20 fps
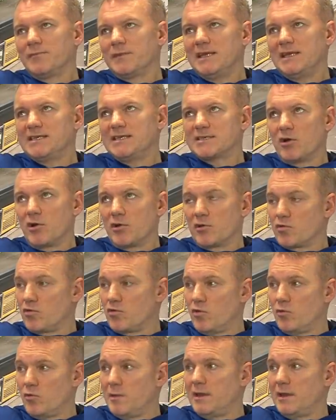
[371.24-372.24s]
he's got to
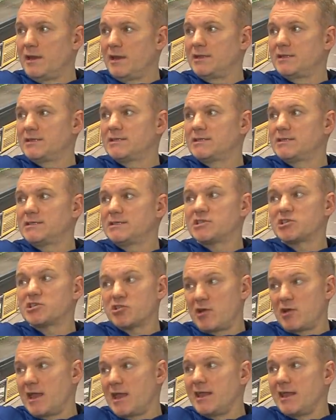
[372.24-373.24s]
come in and
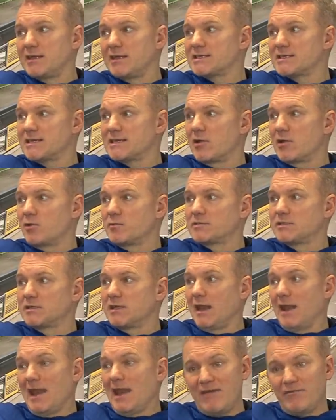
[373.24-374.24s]
train to get up to
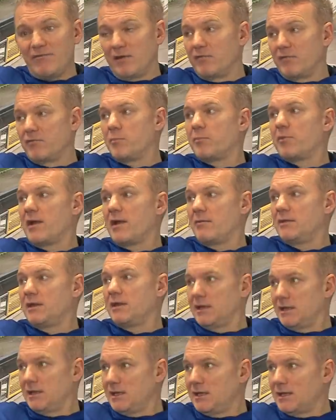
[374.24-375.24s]
the level of a Premier
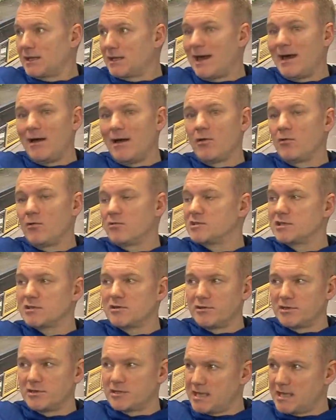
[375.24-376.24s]
League. How long is it
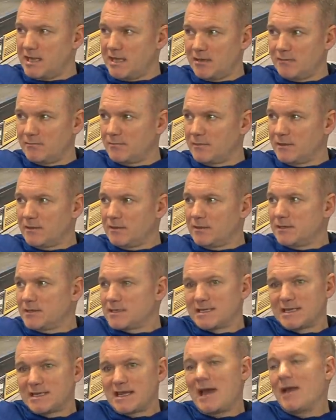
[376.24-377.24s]
going to take him
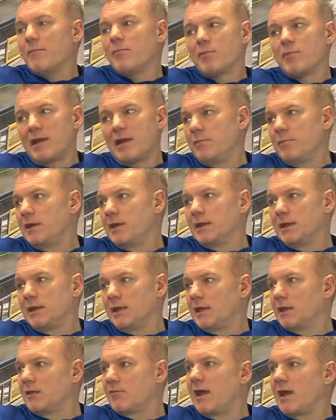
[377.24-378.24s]
to get Premier
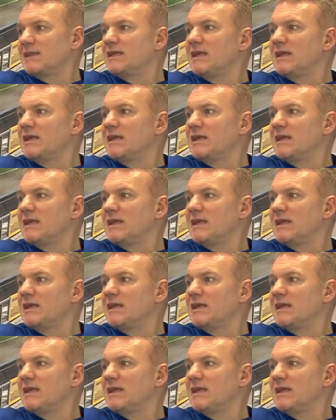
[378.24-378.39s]
League ready?